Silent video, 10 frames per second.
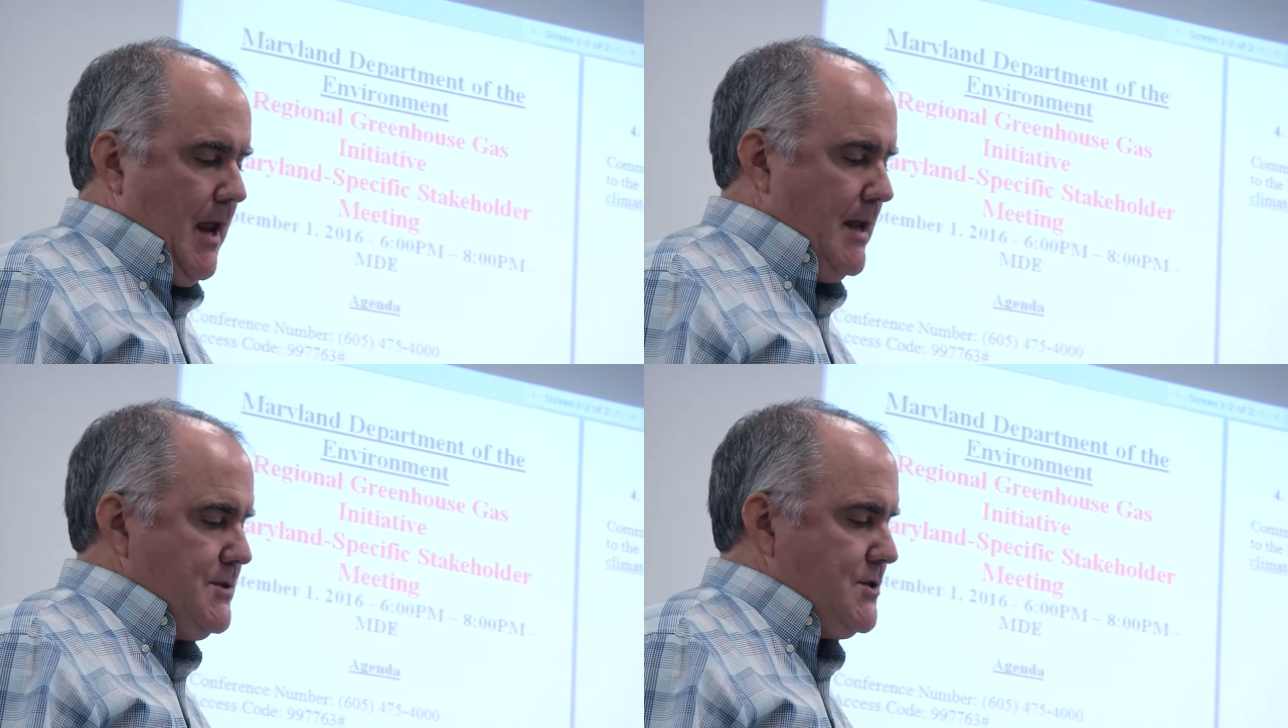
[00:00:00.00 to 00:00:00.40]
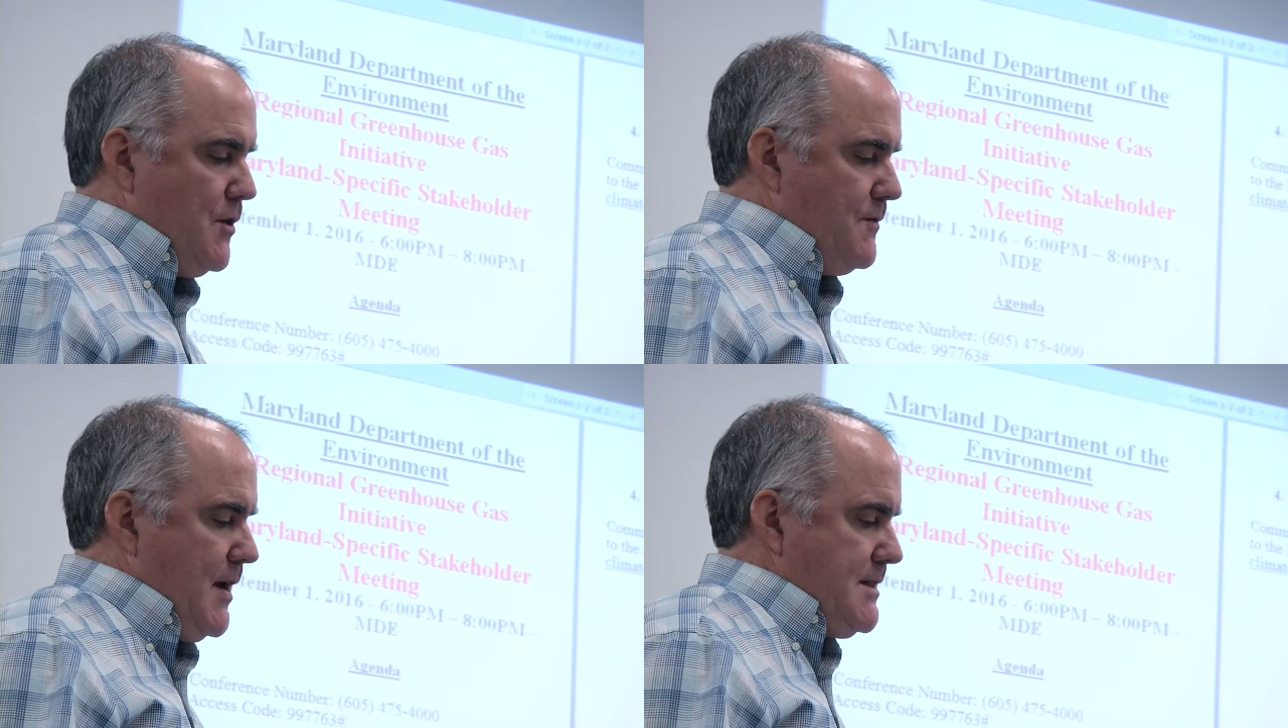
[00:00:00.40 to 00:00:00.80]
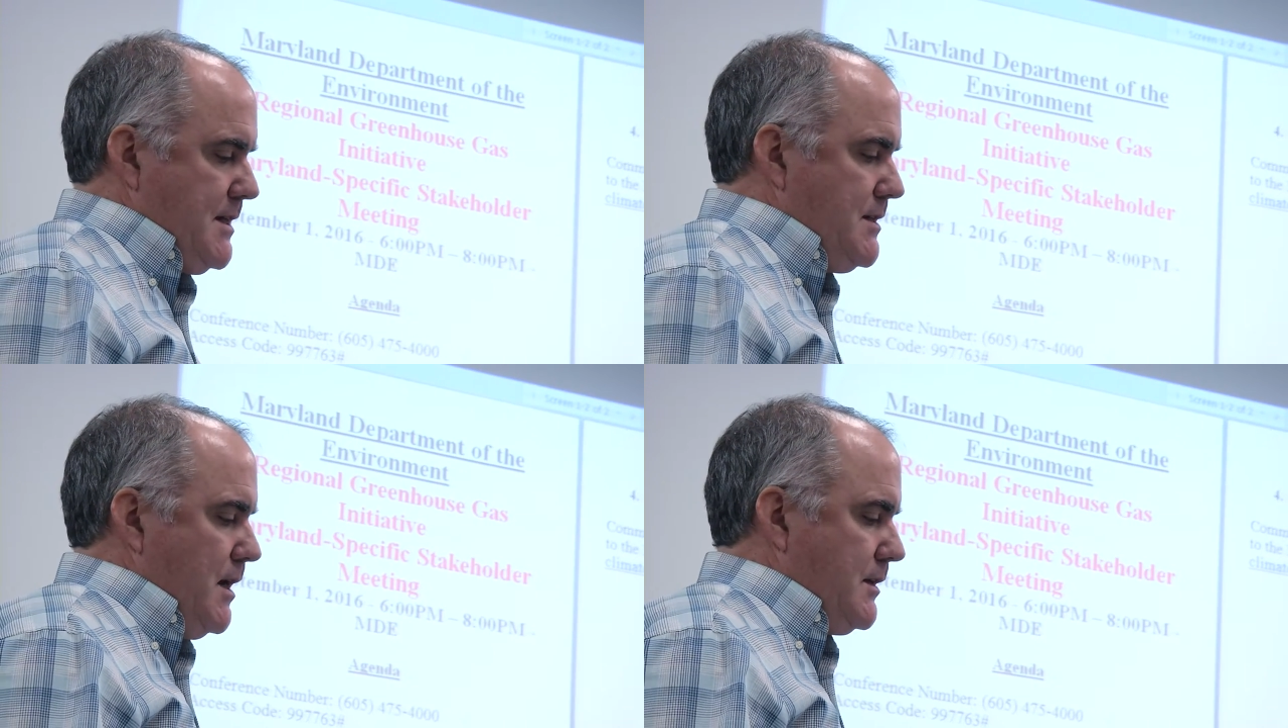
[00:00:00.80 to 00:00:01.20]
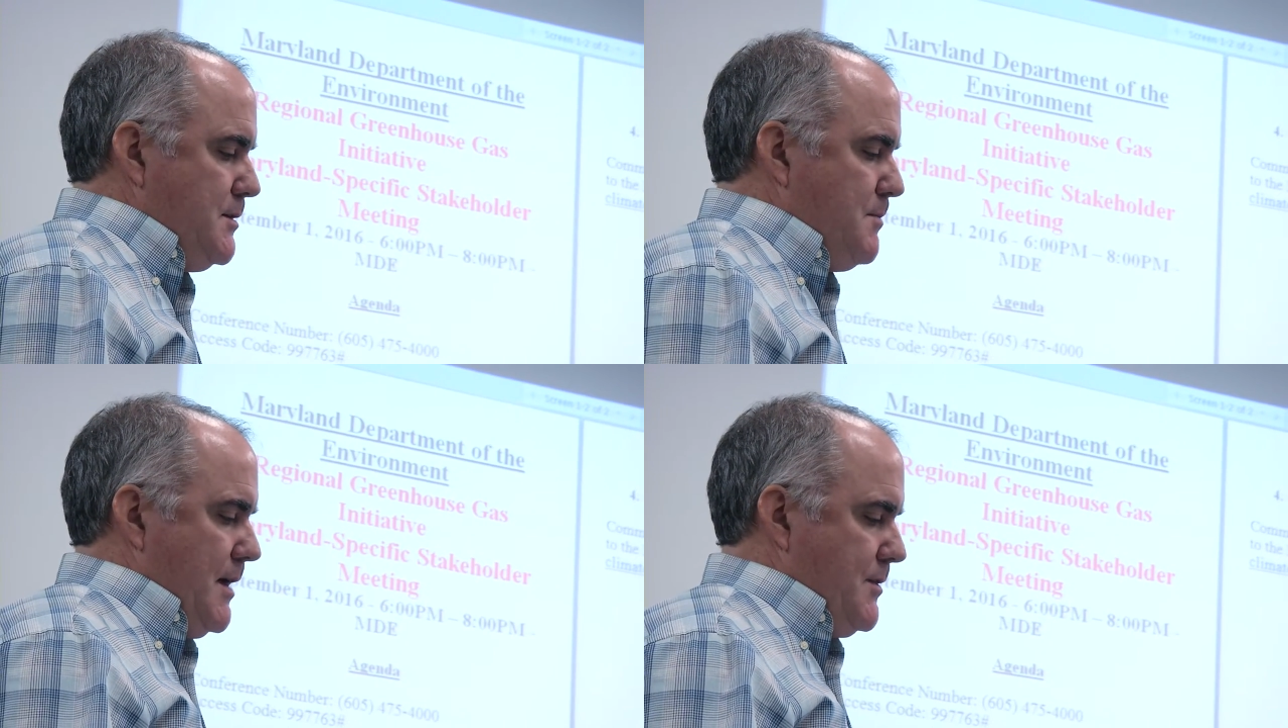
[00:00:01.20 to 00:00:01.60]
In surveys
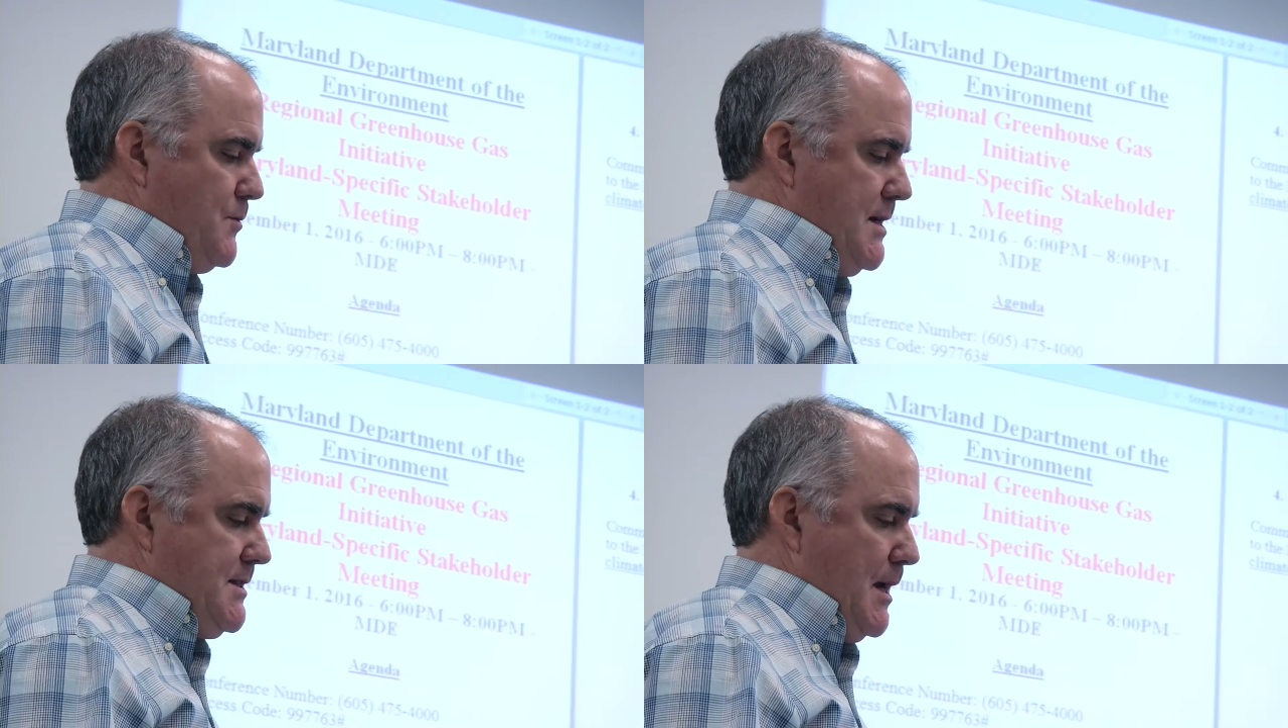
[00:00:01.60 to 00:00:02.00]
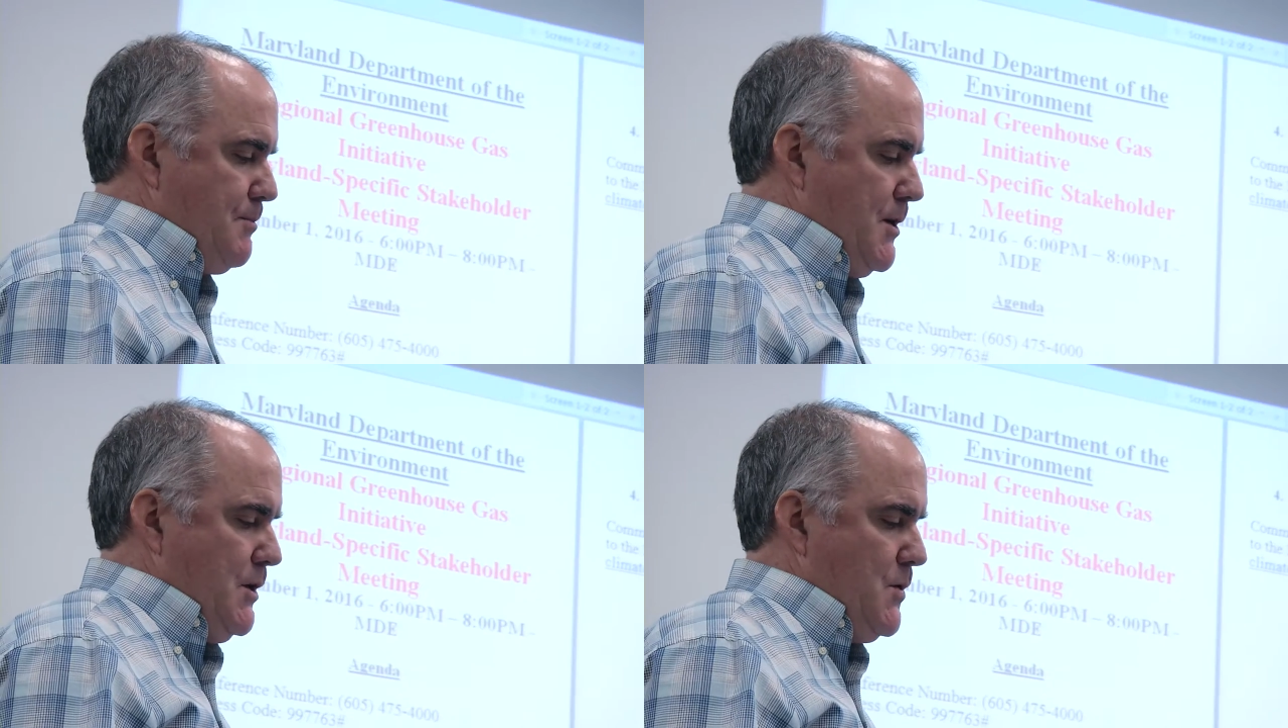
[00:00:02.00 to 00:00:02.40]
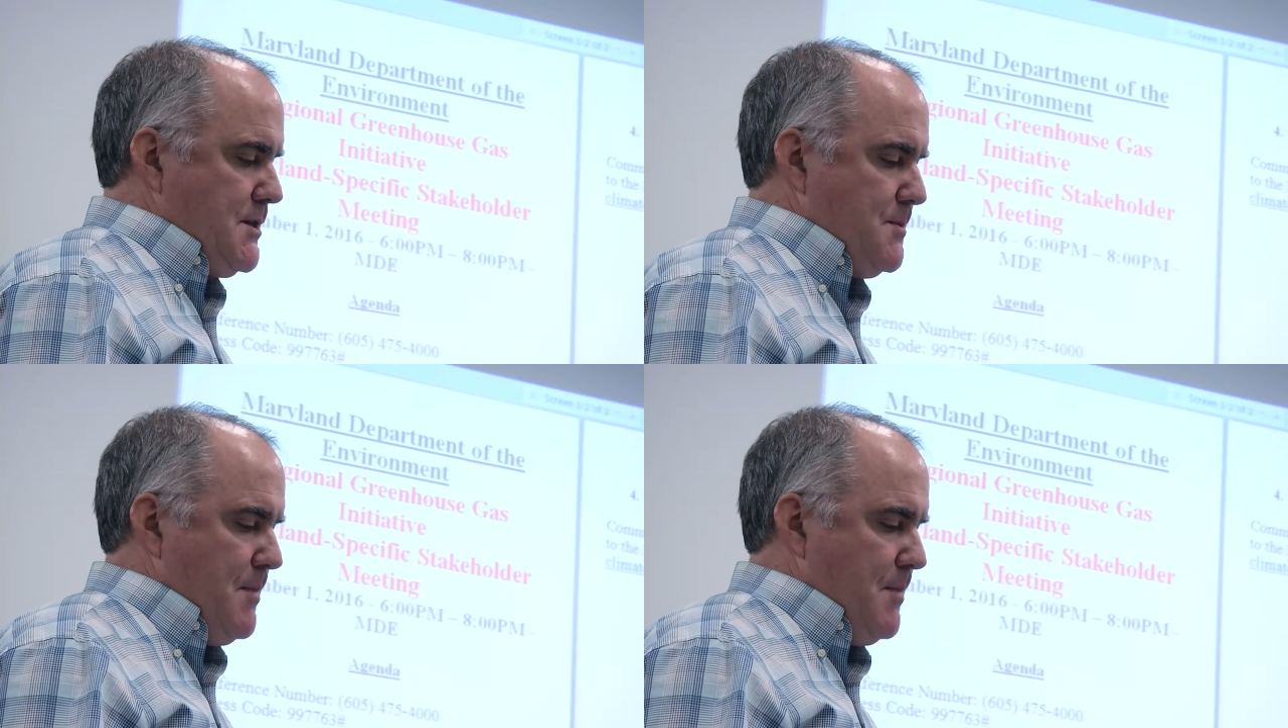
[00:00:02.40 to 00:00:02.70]
conducted by three separate U.S.